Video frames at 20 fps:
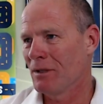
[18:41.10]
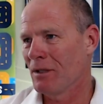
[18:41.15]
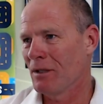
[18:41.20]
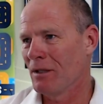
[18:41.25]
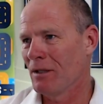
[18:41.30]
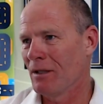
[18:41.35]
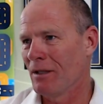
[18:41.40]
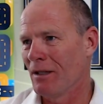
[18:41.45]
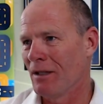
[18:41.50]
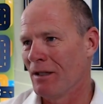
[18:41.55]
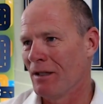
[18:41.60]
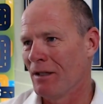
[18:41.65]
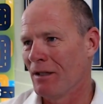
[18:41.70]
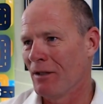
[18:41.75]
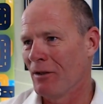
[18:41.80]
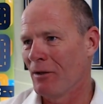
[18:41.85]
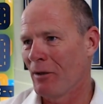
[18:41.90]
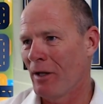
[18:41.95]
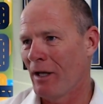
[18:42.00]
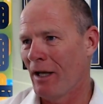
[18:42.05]

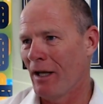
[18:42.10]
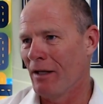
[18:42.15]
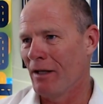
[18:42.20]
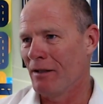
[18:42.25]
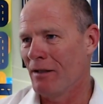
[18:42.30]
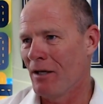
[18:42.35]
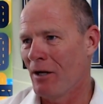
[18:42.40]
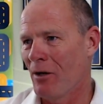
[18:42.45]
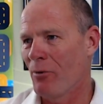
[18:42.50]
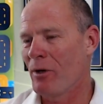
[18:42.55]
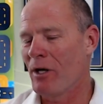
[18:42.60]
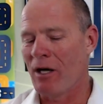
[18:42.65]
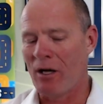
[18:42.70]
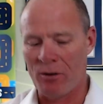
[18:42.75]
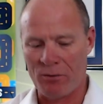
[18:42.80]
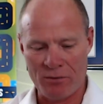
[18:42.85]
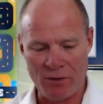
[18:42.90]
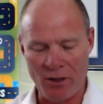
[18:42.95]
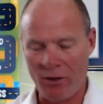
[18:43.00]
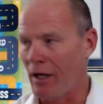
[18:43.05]
Okay, here we go.
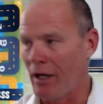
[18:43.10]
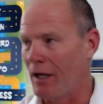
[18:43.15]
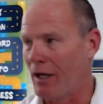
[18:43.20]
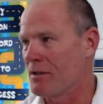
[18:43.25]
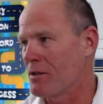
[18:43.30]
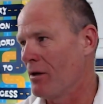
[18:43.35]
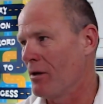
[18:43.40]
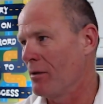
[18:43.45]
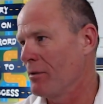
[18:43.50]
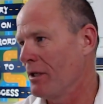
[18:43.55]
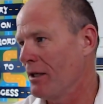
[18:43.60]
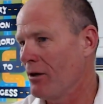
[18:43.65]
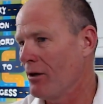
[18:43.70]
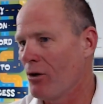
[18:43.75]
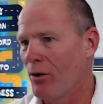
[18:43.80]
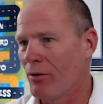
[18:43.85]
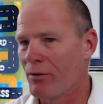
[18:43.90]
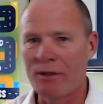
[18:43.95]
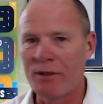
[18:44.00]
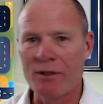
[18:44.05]
Okay, so I'm going to go
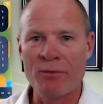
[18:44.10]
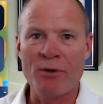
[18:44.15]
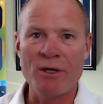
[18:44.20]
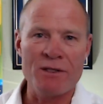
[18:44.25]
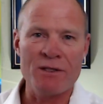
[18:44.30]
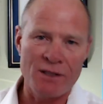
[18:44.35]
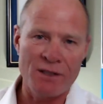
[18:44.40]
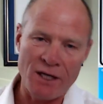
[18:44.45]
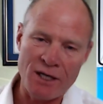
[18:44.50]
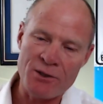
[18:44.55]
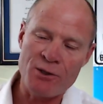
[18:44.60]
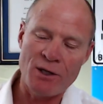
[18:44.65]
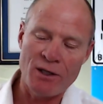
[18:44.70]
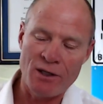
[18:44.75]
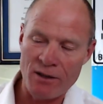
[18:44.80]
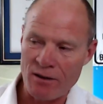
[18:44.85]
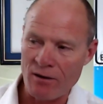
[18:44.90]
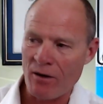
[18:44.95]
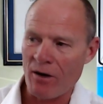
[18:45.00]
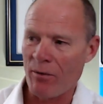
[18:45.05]
over to the presentation and
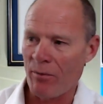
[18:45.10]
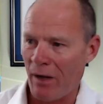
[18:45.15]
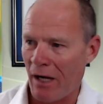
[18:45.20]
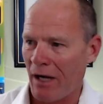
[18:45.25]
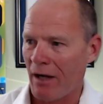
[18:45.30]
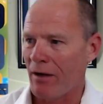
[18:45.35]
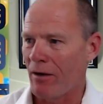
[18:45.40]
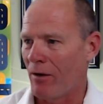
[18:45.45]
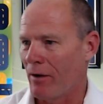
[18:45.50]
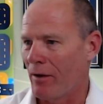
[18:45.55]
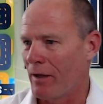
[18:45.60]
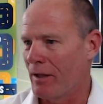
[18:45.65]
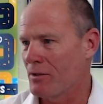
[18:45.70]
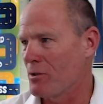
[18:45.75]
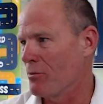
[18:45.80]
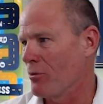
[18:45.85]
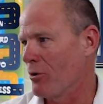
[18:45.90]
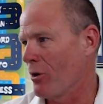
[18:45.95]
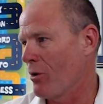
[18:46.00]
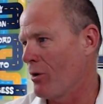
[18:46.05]
then I'll come back and I'll answer
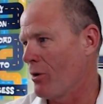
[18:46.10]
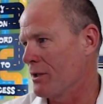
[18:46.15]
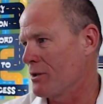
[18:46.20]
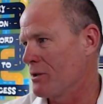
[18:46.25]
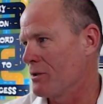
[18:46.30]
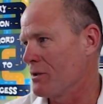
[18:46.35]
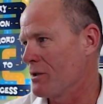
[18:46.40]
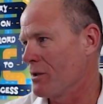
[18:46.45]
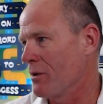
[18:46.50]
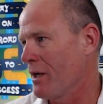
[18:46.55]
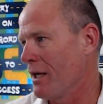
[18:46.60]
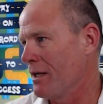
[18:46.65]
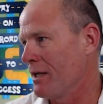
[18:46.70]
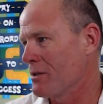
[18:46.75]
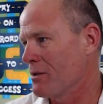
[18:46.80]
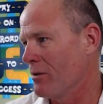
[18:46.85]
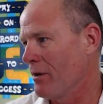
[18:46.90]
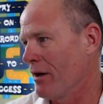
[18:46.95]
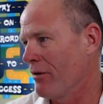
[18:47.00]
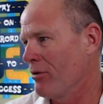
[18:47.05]
more questions. Okay,
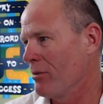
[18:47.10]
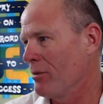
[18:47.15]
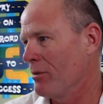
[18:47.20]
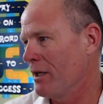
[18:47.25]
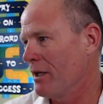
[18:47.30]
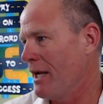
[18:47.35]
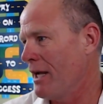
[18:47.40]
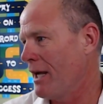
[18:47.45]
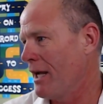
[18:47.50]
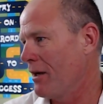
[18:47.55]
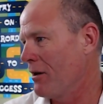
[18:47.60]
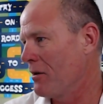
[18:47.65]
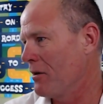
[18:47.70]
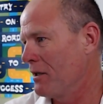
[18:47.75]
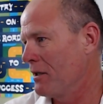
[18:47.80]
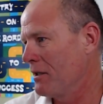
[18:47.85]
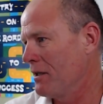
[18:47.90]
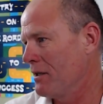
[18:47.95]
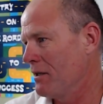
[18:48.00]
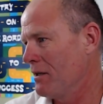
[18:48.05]
so everybody hang on
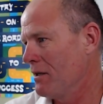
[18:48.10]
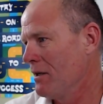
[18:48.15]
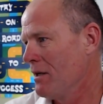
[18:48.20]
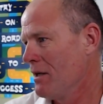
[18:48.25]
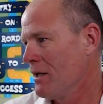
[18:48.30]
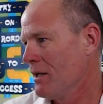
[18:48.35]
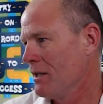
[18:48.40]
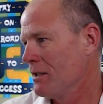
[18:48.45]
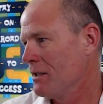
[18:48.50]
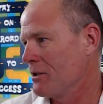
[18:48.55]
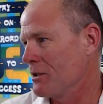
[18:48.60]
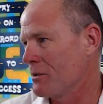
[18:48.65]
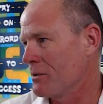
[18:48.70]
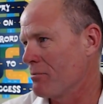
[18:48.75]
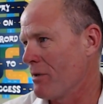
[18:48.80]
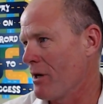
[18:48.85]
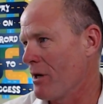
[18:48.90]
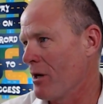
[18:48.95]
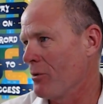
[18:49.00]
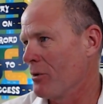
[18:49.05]
here. Just
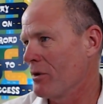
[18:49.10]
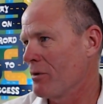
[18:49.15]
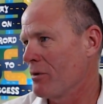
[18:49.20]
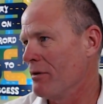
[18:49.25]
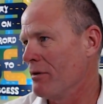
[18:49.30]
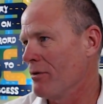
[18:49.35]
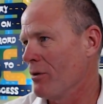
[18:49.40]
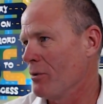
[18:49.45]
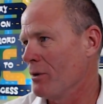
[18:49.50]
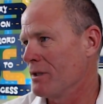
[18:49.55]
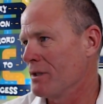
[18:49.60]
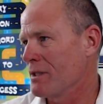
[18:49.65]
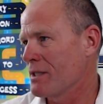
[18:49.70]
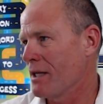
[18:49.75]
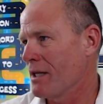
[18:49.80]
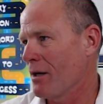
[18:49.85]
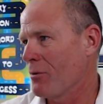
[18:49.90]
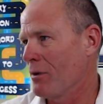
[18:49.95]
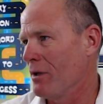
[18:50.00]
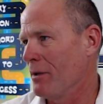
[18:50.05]
bear with me for 1
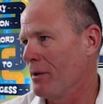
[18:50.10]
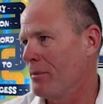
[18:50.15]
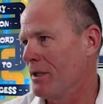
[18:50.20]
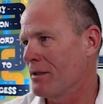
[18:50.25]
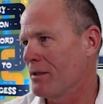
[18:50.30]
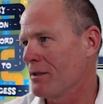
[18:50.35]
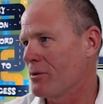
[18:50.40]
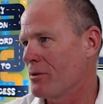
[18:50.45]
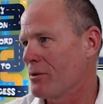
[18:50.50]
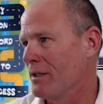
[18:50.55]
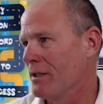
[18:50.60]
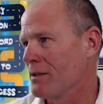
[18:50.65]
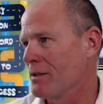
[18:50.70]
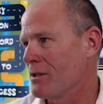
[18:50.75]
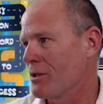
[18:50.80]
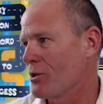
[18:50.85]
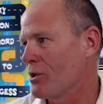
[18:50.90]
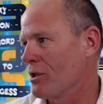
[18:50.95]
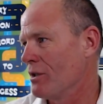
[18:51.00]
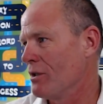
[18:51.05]
sec while I make the
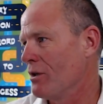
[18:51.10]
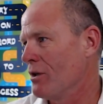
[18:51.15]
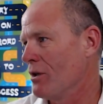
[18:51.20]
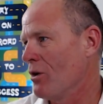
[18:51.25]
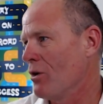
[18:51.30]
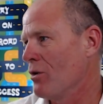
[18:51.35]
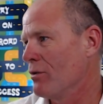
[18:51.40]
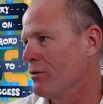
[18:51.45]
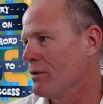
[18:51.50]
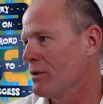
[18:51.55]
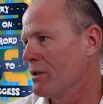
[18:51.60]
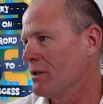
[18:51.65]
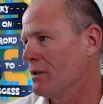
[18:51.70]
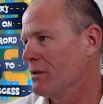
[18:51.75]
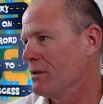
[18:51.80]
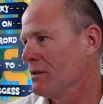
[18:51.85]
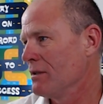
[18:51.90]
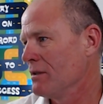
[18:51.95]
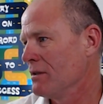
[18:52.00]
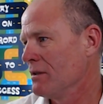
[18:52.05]
transition
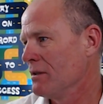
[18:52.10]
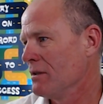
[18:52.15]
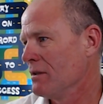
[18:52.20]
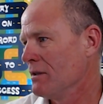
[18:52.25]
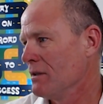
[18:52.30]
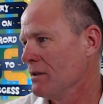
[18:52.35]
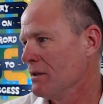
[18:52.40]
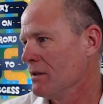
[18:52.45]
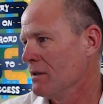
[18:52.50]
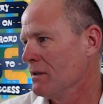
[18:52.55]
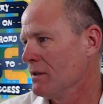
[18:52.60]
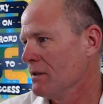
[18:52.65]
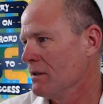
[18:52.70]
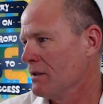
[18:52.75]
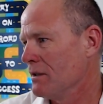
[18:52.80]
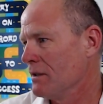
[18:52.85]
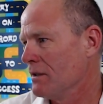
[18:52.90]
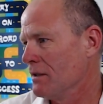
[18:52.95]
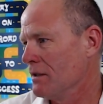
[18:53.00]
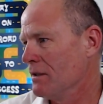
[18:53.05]
over.
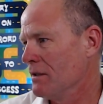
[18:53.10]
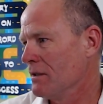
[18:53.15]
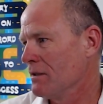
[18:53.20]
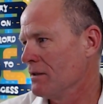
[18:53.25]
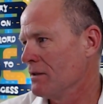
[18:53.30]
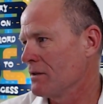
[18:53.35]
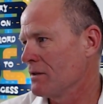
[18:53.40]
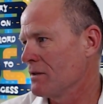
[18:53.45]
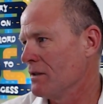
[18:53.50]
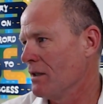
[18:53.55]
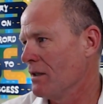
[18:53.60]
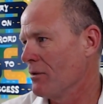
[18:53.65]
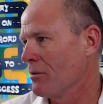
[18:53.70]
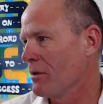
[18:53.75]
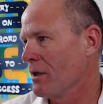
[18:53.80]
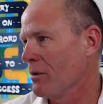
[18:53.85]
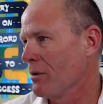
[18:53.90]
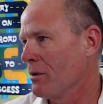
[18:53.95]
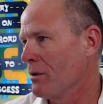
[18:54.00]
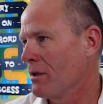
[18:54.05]
Well, that's not what
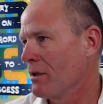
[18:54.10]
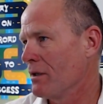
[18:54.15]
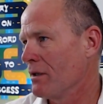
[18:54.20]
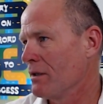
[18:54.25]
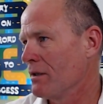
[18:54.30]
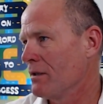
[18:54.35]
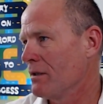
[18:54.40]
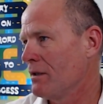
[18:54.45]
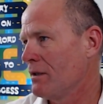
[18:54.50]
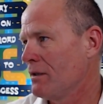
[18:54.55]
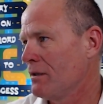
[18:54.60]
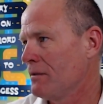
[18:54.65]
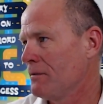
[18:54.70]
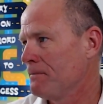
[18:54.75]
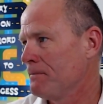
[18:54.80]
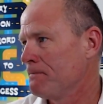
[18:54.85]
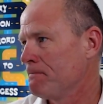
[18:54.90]
I wanted at all.